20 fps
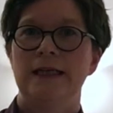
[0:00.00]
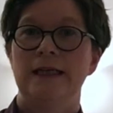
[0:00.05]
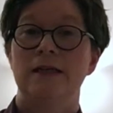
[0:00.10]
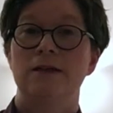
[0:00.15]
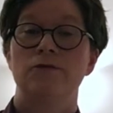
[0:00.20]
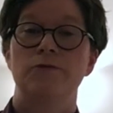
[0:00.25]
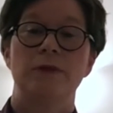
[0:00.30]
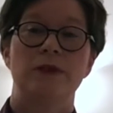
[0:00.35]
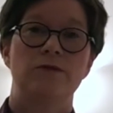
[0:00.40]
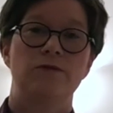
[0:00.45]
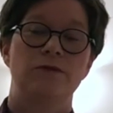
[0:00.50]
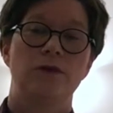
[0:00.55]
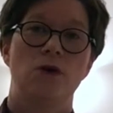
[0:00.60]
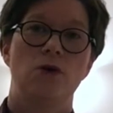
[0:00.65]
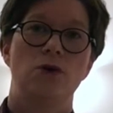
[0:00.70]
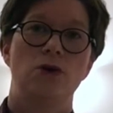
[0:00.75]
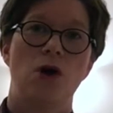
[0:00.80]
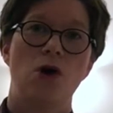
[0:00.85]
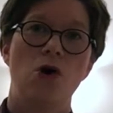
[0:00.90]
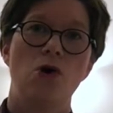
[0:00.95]
I've been
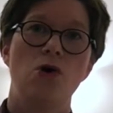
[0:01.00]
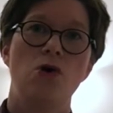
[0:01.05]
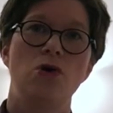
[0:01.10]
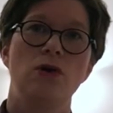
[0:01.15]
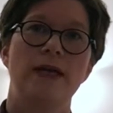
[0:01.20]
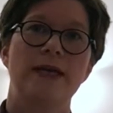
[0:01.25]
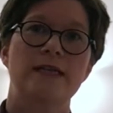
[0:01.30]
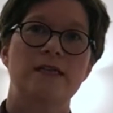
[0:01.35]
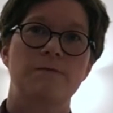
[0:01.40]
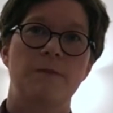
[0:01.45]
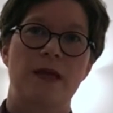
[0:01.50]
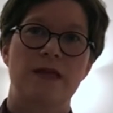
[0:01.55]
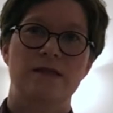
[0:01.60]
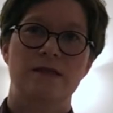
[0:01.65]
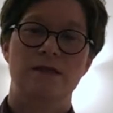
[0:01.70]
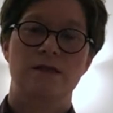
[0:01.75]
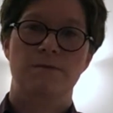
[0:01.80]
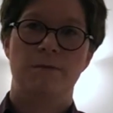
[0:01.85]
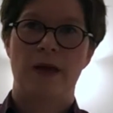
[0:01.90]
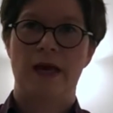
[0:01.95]
flown all
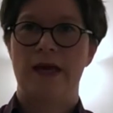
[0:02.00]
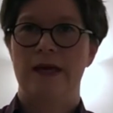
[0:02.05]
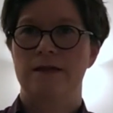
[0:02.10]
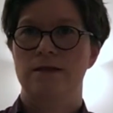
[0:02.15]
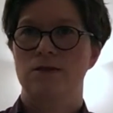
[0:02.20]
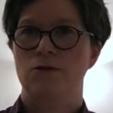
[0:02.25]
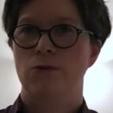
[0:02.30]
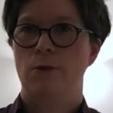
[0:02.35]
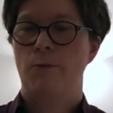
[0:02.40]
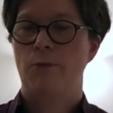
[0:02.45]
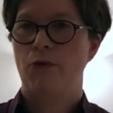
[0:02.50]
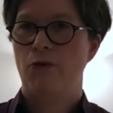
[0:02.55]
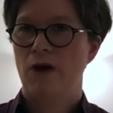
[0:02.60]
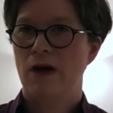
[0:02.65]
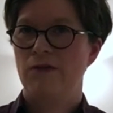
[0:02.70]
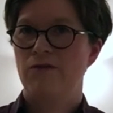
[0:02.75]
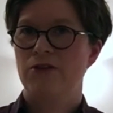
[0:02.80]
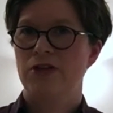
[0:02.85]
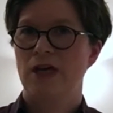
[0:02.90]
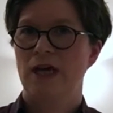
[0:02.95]
expenses paid to a
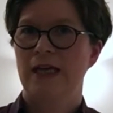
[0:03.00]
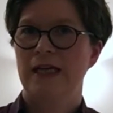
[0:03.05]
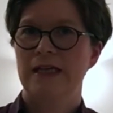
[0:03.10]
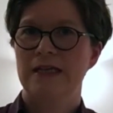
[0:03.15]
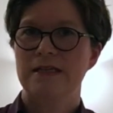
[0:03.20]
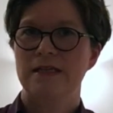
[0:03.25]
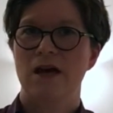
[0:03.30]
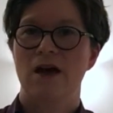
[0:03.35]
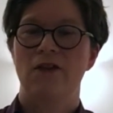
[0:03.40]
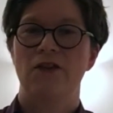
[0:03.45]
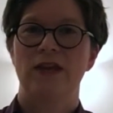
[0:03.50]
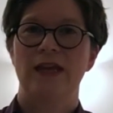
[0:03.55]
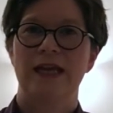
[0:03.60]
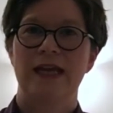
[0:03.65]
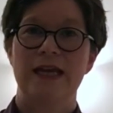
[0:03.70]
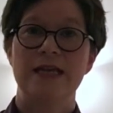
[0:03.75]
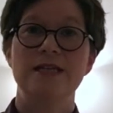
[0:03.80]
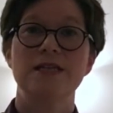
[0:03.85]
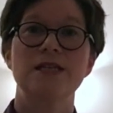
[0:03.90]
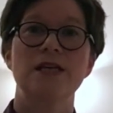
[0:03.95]
private island on the
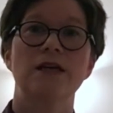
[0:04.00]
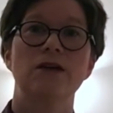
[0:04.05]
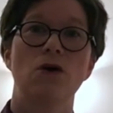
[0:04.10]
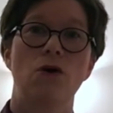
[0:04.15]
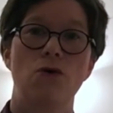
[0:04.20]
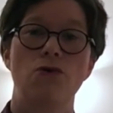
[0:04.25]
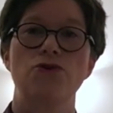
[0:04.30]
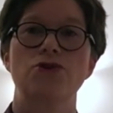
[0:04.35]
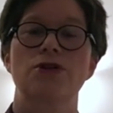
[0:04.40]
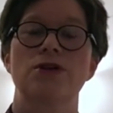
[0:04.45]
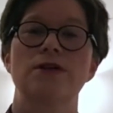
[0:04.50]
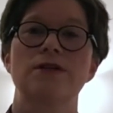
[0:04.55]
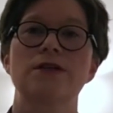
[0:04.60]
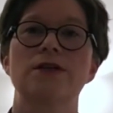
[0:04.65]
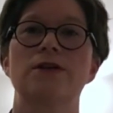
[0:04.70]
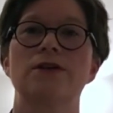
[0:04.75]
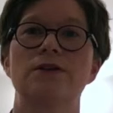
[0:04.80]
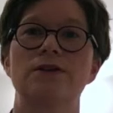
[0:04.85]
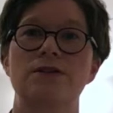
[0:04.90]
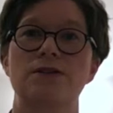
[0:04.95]
Indian Ocean
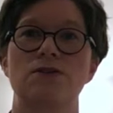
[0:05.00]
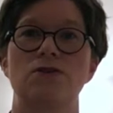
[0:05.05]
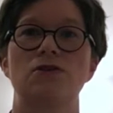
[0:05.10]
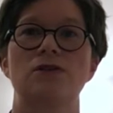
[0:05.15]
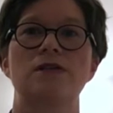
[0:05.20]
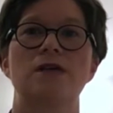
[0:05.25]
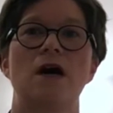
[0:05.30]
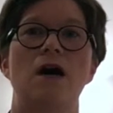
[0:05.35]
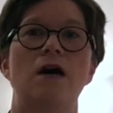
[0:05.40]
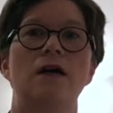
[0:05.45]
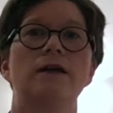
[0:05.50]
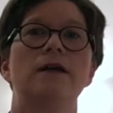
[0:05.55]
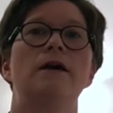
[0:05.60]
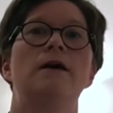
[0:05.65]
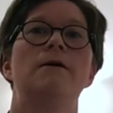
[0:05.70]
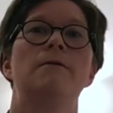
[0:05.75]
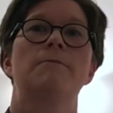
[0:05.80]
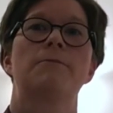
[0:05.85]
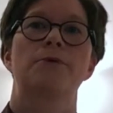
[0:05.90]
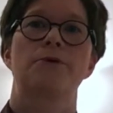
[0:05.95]
to consult
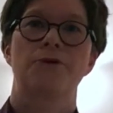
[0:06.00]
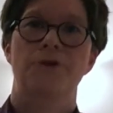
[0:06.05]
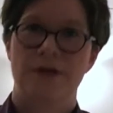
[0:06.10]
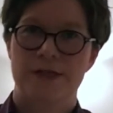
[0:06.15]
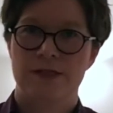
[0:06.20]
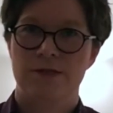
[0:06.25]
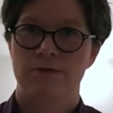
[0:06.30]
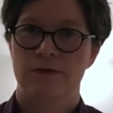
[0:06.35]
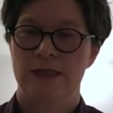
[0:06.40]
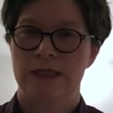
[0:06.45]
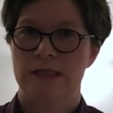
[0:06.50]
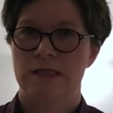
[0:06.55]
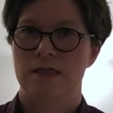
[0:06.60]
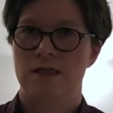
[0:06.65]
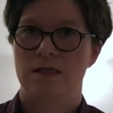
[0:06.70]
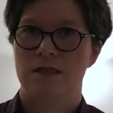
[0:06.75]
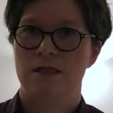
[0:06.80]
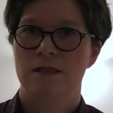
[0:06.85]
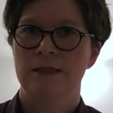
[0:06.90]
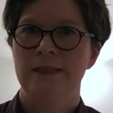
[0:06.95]
on press
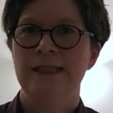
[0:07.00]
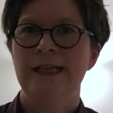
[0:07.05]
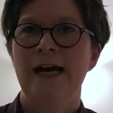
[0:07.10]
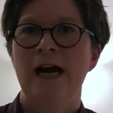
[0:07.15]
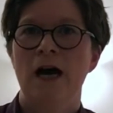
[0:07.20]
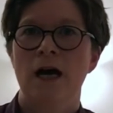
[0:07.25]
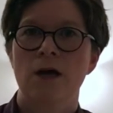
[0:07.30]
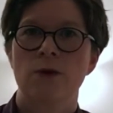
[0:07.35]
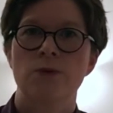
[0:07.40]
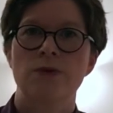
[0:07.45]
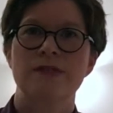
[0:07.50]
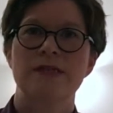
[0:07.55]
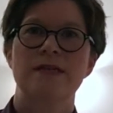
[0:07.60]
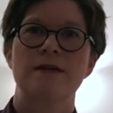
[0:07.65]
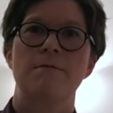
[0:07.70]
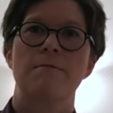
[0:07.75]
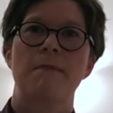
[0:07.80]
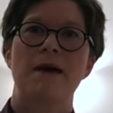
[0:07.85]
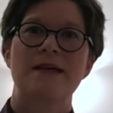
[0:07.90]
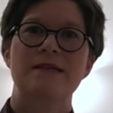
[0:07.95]
releases. I was
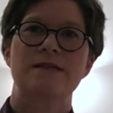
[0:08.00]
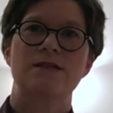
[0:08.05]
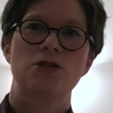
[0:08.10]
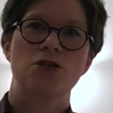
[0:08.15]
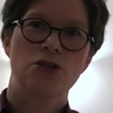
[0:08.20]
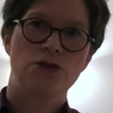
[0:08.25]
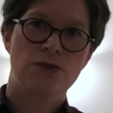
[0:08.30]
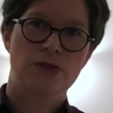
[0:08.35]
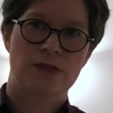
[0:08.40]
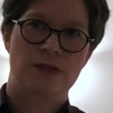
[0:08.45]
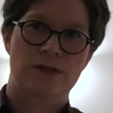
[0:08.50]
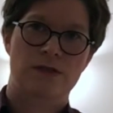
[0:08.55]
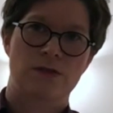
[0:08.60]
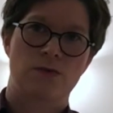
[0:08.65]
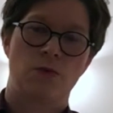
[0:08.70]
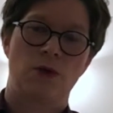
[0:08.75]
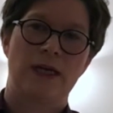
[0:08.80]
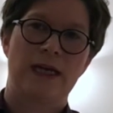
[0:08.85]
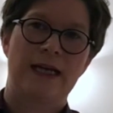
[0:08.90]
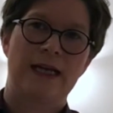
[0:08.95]
in
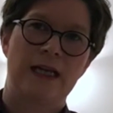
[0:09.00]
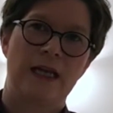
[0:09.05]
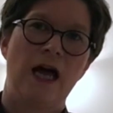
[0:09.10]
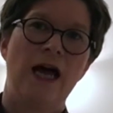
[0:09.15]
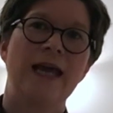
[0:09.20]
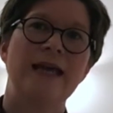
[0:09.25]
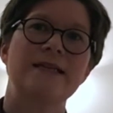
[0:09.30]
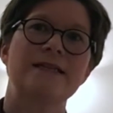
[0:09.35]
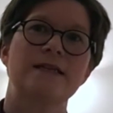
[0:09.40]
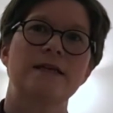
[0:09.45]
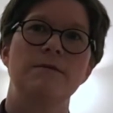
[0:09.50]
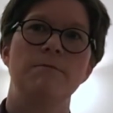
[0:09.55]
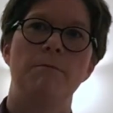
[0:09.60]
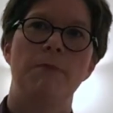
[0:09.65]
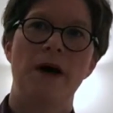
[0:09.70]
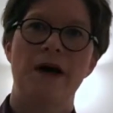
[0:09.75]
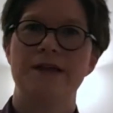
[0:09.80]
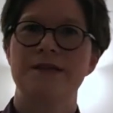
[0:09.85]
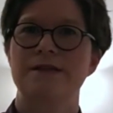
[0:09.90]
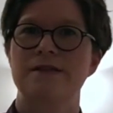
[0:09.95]
Massachusetts when a client in
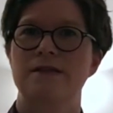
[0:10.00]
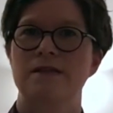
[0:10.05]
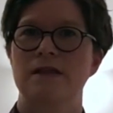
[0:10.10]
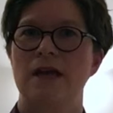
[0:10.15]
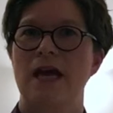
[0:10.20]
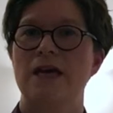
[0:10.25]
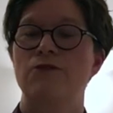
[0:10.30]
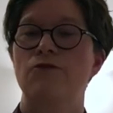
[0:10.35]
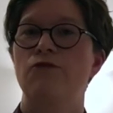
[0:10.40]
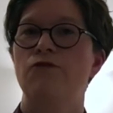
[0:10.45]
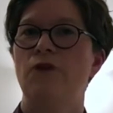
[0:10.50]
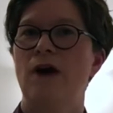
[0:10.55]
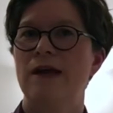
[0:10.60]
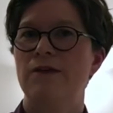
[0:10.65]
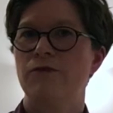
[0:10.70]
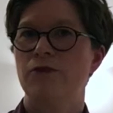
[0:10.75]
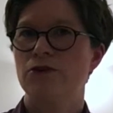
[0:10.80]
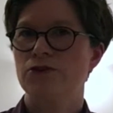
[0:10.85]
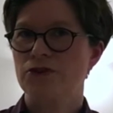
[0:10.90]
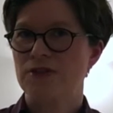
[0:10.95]
Boston had
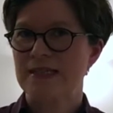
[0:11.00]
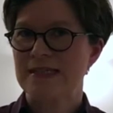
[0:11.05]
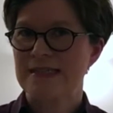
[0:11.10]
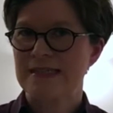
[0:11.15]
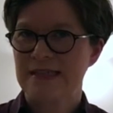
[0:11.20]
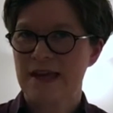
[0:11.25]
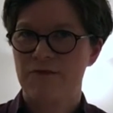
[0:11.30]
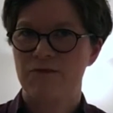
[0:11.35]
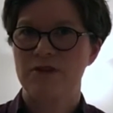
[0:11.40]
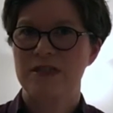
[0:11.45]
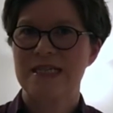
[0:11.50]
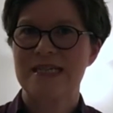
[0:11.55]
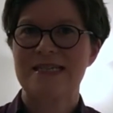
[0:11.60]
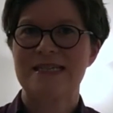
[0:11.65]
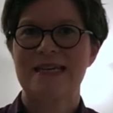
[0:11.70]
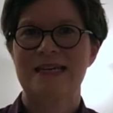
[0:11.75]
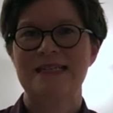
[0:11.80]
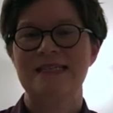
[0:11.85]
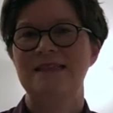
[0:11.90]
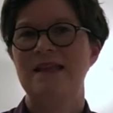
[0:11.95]

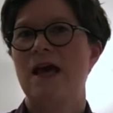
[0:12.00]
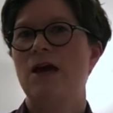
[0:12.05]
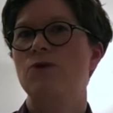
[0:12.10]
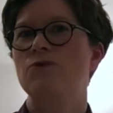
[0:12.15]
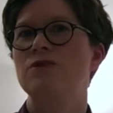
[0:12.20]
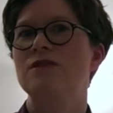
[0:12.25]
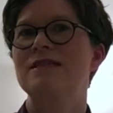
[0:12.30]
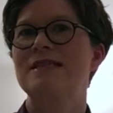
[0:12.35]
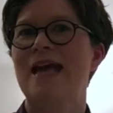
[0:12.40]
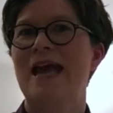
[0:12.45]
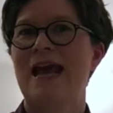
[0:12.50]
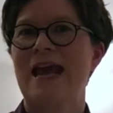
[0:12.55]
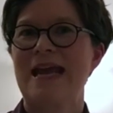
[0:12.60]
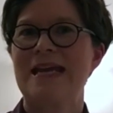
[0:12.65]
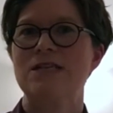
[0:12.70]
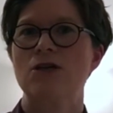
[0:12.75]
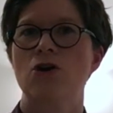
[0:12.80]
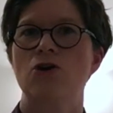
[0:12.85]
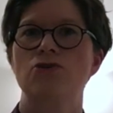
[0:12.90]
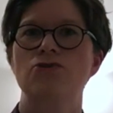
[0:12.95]

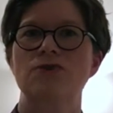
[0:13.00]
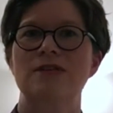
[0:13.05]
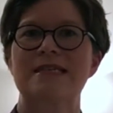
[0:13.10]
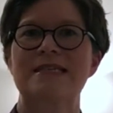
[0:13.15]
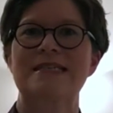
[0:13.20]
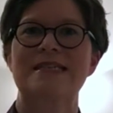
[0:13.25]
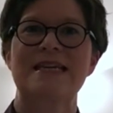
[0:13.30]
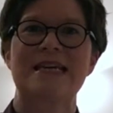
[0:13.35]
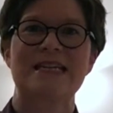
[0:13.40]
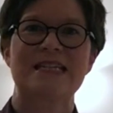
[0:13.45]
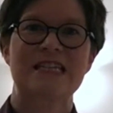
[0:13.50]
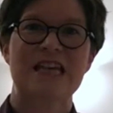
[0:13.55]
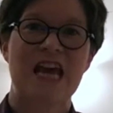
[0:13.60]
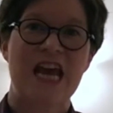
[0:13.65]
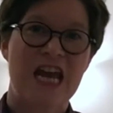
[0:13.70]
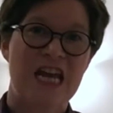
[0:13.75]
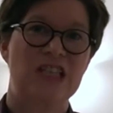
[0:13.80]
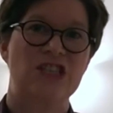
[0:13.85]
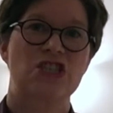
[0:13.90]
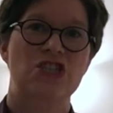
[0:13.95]
576,806
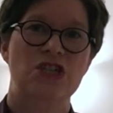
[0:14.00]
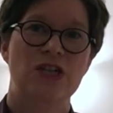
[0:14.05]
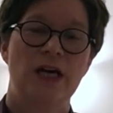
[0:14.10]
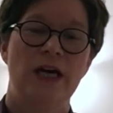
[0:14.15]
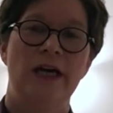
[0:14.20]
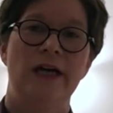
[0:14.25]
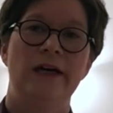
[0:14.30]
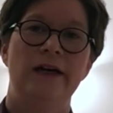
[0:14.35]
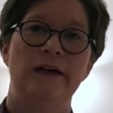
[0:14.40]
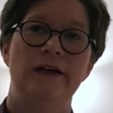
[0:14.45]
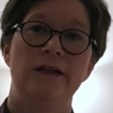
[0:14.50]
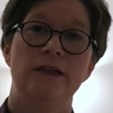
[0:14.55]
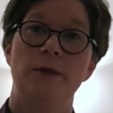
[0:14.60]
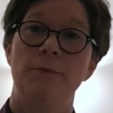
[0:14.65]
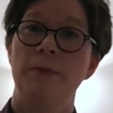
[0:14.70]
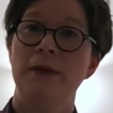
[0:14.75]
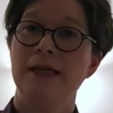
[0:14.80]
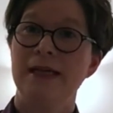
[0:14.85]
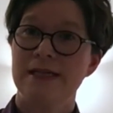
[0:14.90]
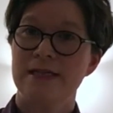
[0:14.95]
hits on
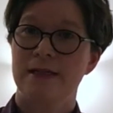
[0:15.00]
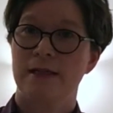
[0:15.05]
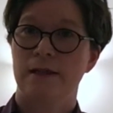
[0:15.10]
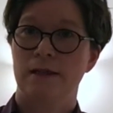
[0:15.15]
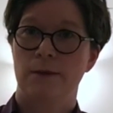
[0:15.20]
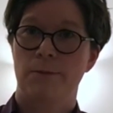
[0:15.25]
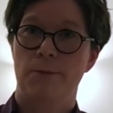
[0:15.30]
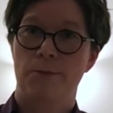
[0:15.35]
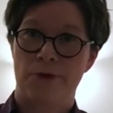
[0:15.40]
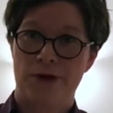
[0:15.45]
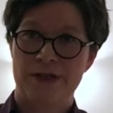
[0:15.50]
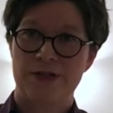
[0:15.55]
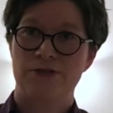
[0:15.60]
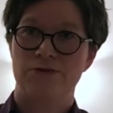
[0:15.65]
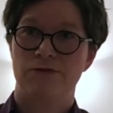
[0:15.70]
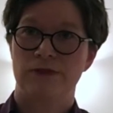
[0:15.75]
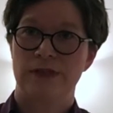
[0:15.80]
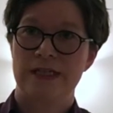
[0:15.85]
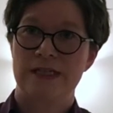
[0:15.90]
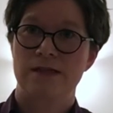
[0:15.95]
a political
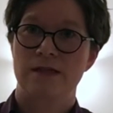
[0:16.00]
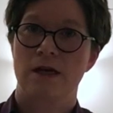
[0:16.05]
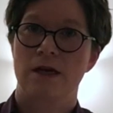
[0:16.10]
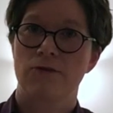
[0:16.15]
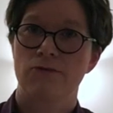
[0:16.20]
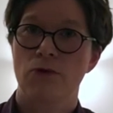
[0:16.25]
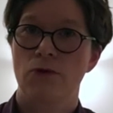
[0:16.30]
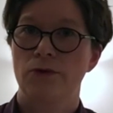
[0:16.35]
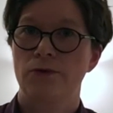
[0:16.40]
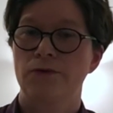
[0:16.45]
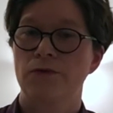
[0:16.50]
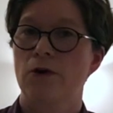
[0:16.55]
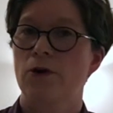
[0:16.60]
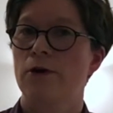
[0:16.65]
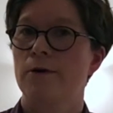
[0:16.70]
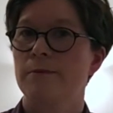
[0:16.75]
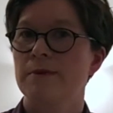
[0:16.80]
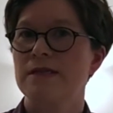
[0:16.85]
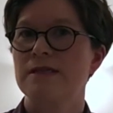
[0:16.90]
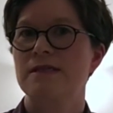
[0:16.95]
press release I wrote for
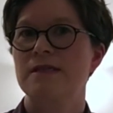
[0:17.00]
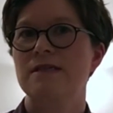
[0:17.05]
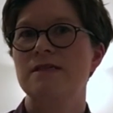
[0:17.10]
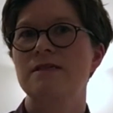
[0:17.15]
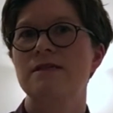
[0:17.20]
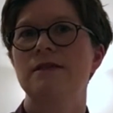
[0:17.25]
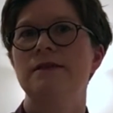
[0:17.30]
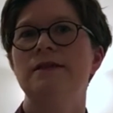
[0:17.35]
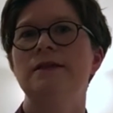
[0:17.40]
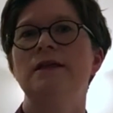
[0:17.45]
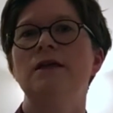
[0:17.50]
her business.